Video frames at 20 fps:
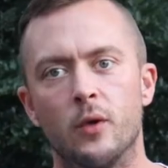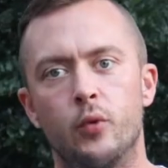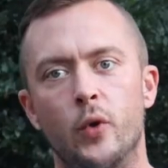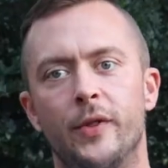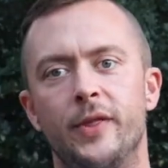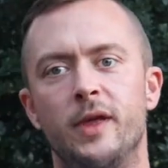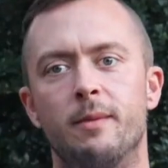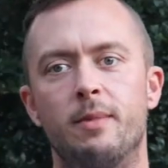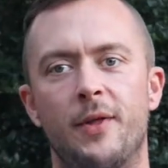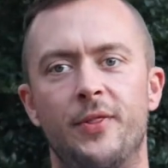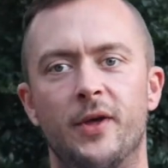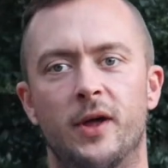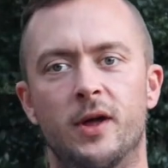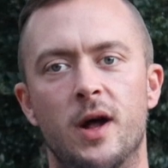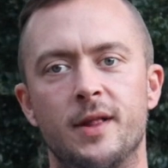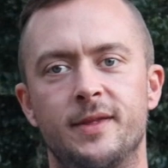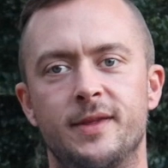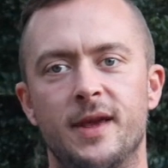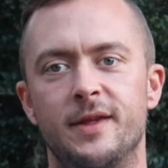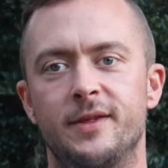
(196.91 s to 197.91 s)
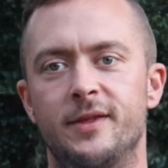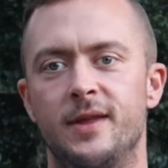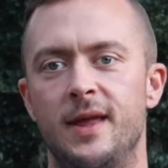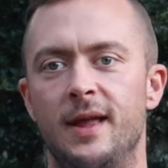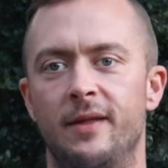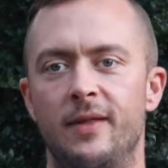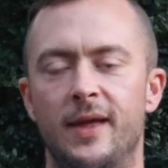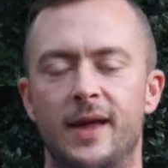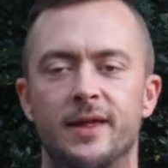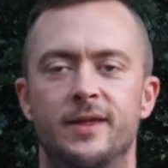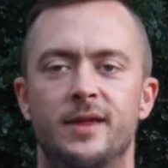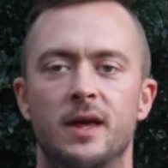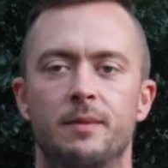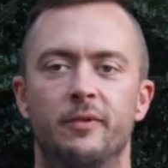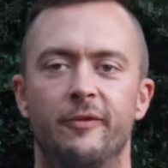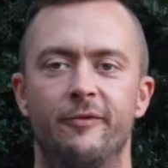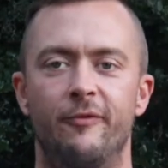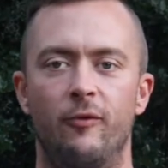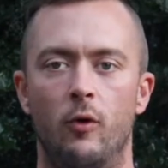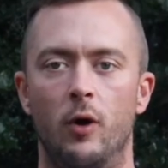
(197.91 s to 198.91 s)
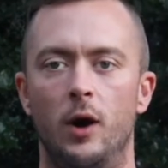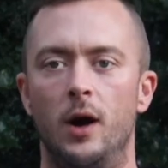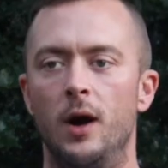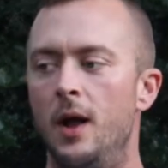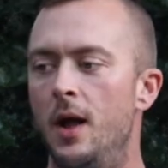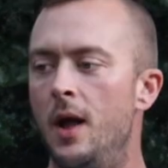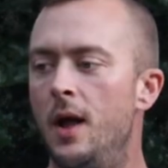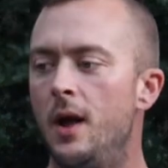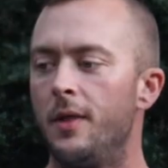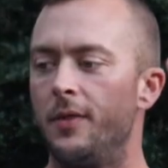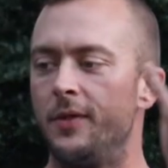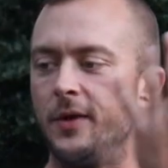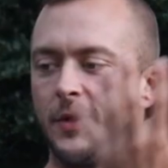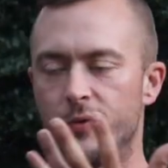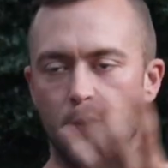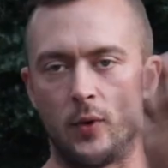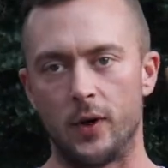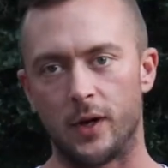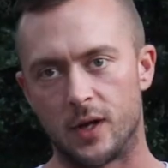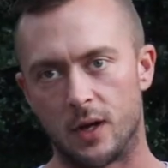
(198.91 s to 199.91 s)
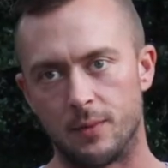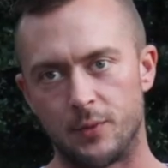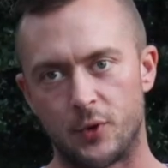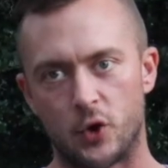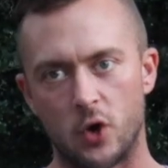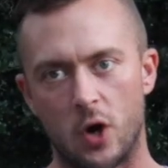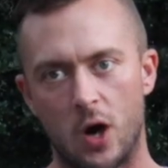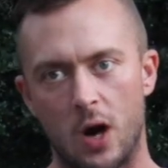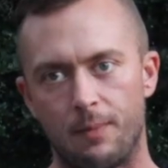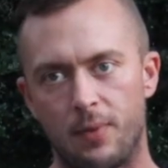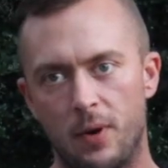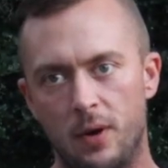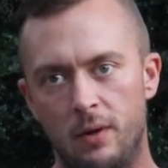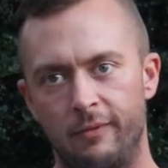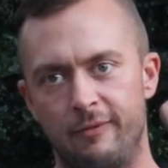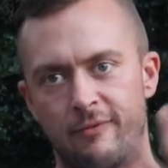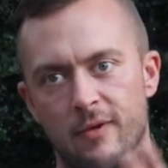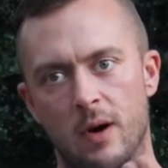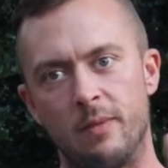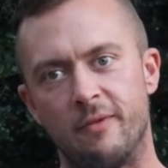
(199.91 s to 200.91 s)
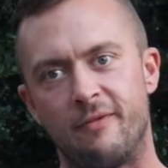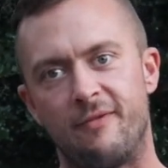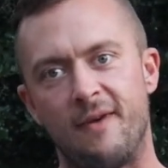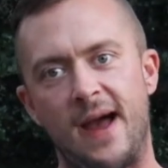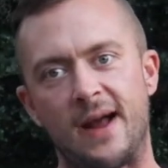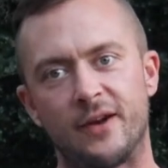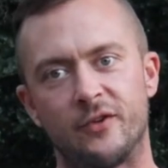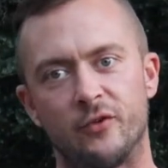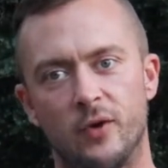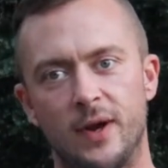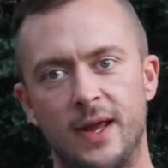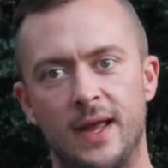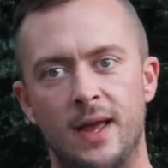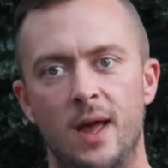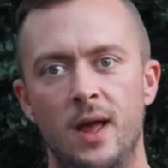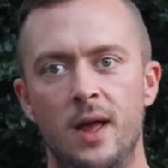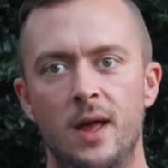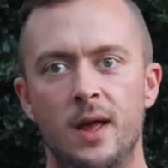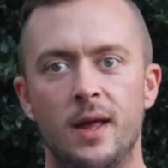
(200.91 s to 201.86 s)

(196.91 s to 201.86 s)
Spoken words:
quickly about the cut testing, like I said before, this one comes sharp from the factory.